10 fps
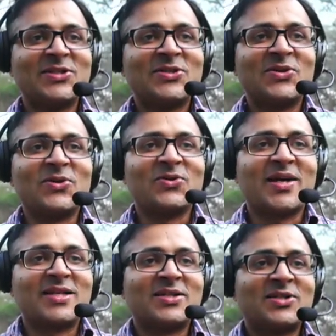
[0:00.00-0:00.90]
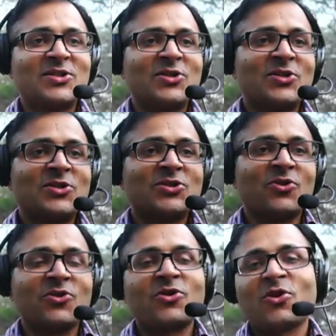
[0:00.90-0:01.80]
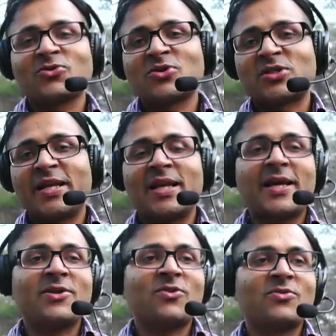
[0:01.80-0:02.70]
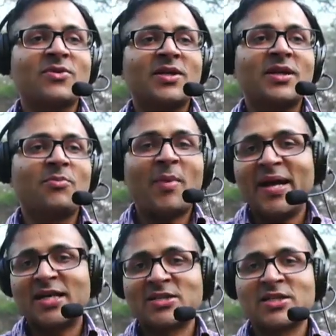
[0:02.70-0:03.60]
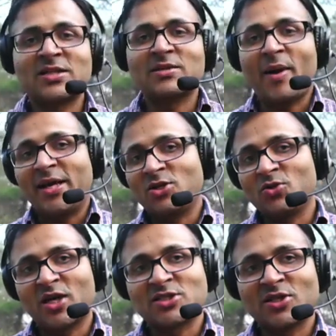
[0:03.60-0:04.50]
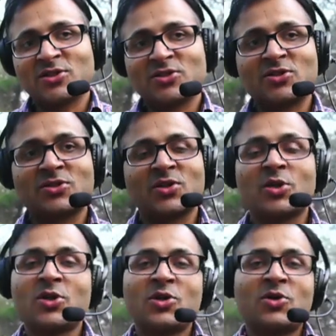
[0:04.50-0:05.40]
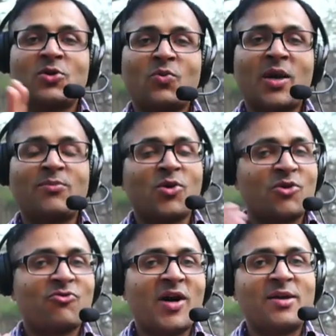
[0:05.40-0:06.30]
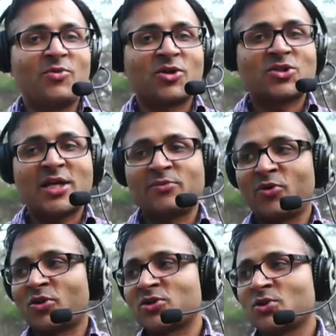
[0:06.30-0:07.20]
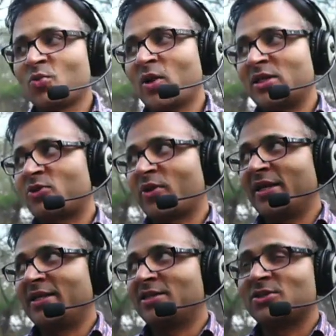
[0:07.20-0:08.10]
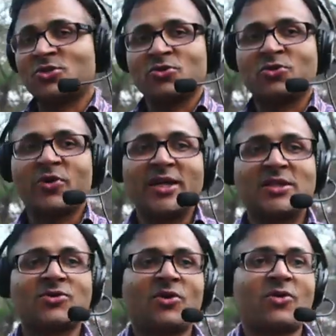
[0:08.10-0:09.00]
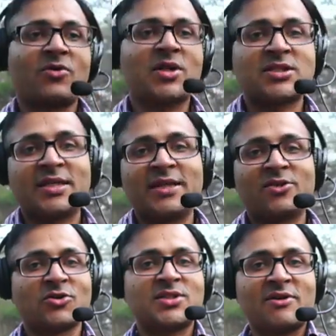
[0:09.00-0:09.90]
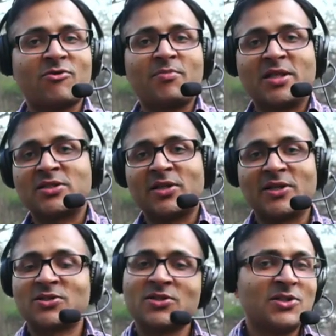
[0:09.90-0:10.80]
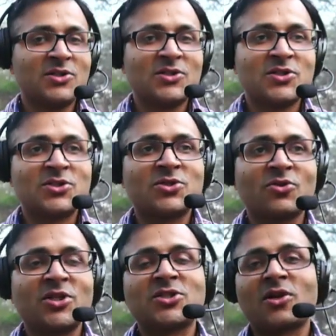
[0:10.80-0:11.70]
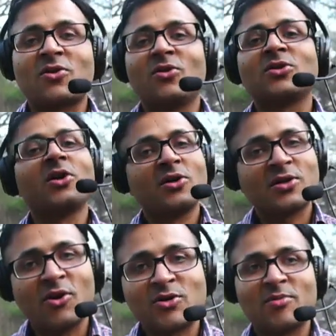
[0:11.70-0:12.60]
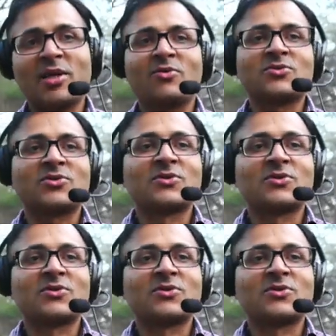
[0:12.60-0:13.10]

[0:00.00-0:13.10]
All right. So you could also say, like, my cousin, my 2 cousins, 1 book, 5 books, 10 books, 1 tree, 2 trees, or a city or several big cities. So these are called countable nouns.